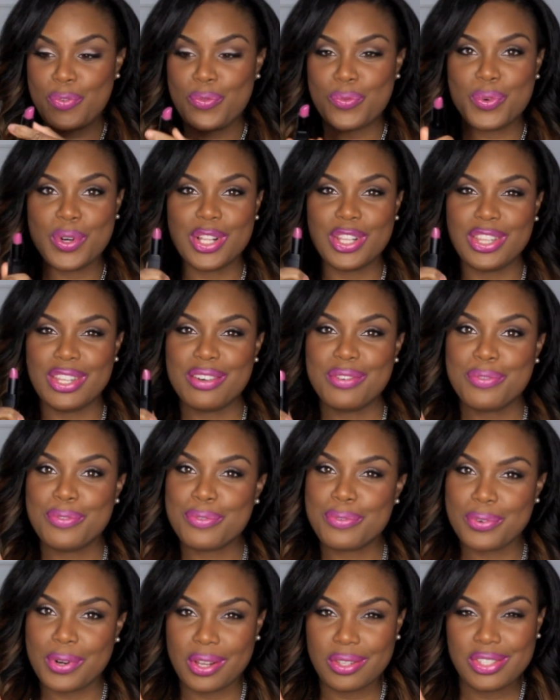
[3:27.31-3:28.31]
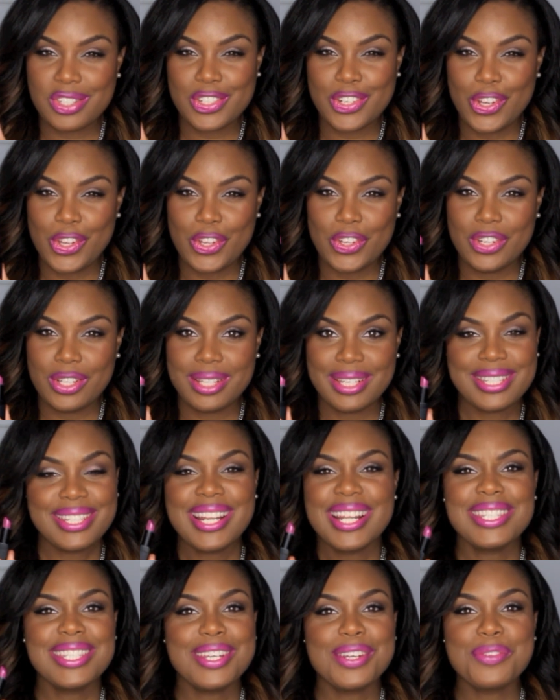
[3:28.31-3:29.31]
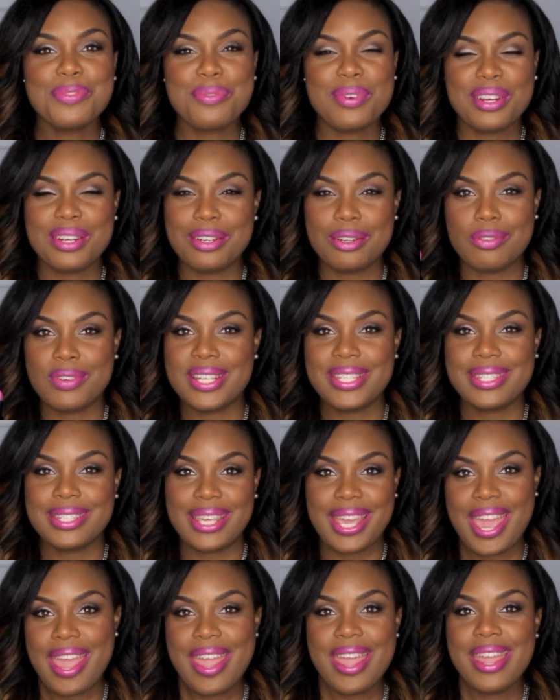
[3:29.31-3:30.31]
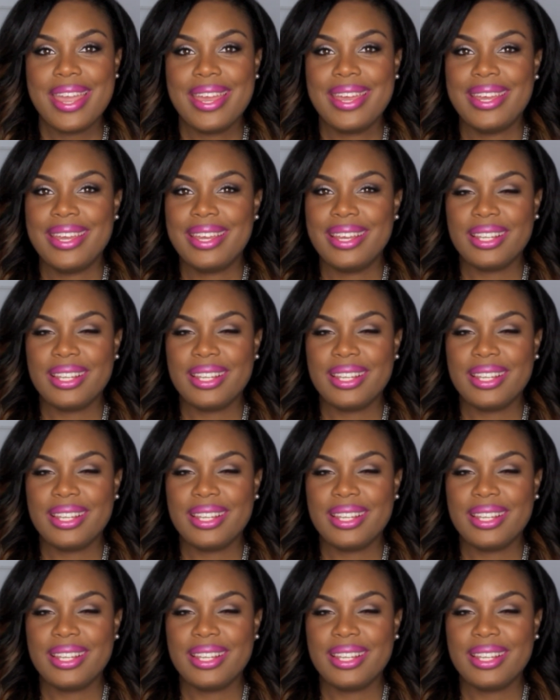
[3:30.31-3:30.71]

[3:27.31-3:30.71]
Full Frontal. Doesn't that sound very risque?